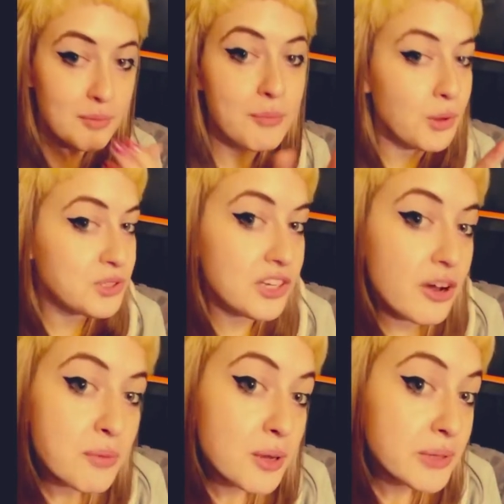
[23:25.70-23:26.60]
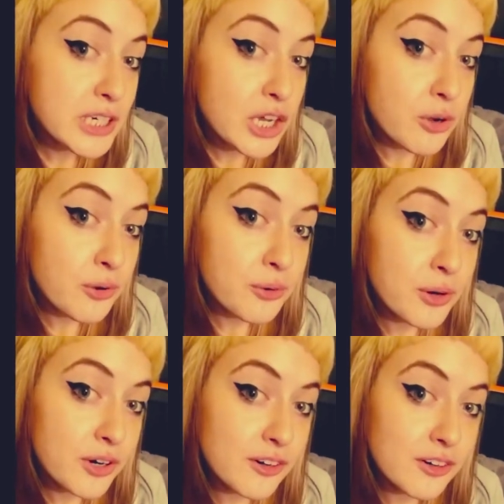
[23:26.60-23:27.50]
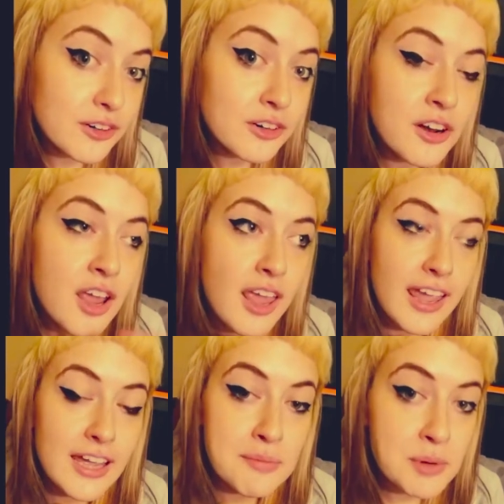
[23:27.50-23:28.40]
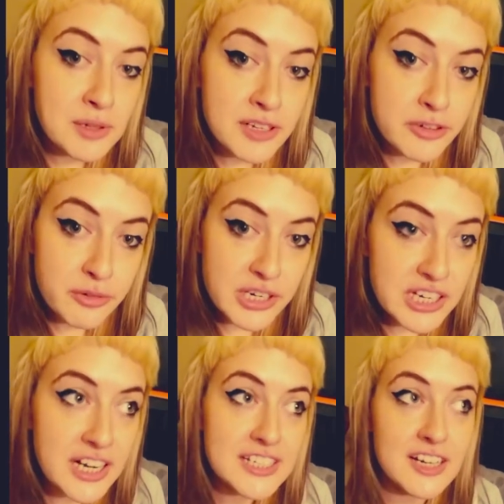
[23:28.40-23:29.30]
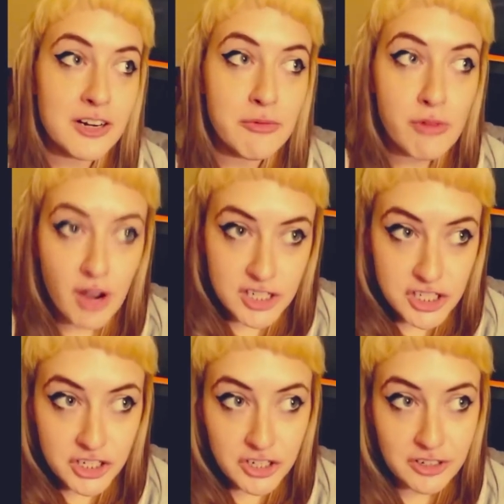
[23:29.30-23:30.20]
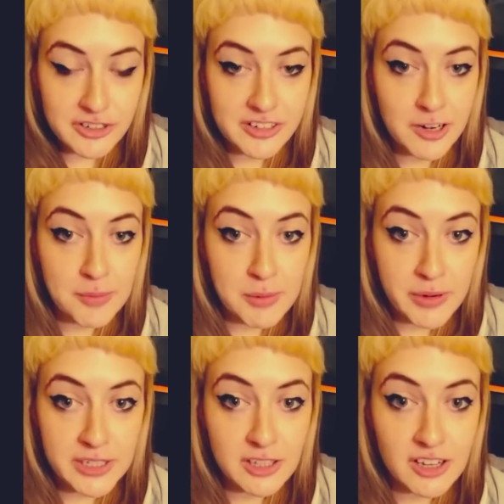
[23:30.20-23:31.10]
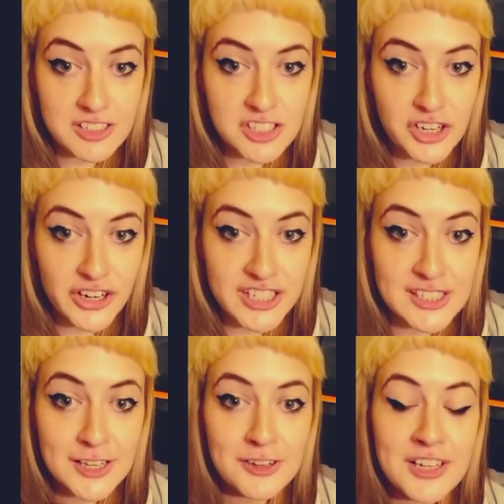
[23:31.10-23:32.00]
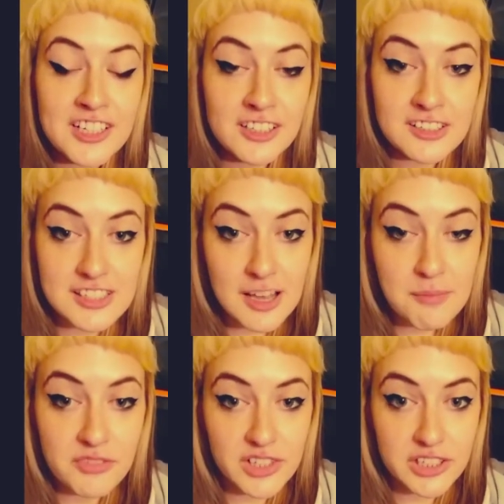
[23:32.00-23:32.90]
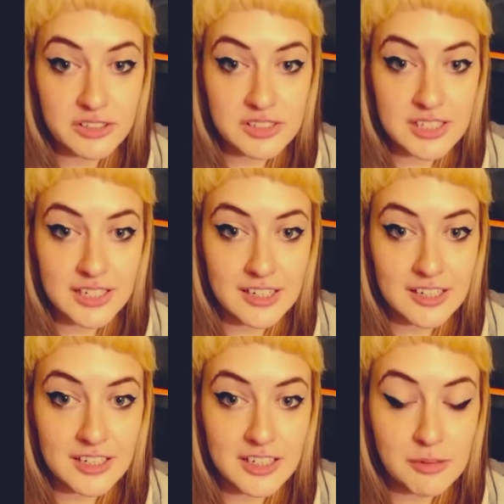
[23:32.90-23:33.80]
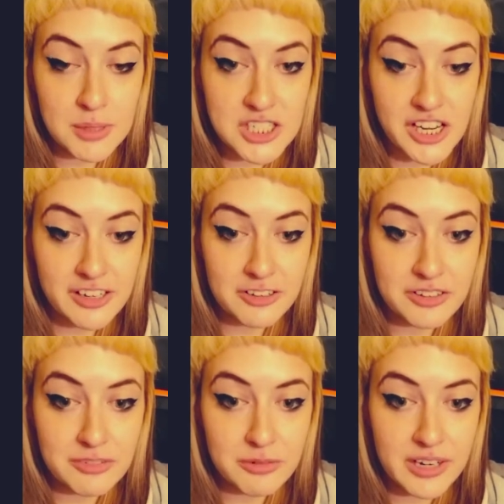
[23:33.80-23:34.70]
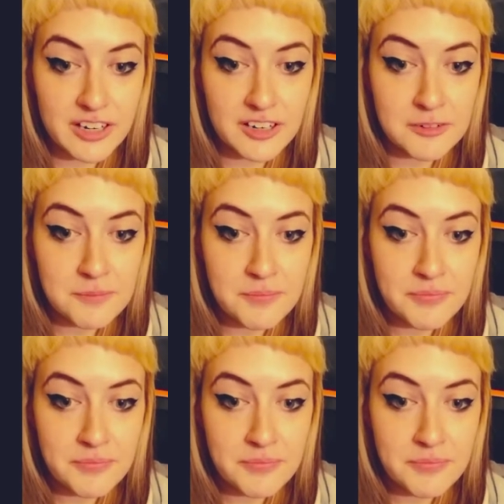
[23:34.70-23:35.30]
most of y'all probably know her, Amberlynn Reid. I started watching her during my weight loss journey, so there's some videos in here on my channel where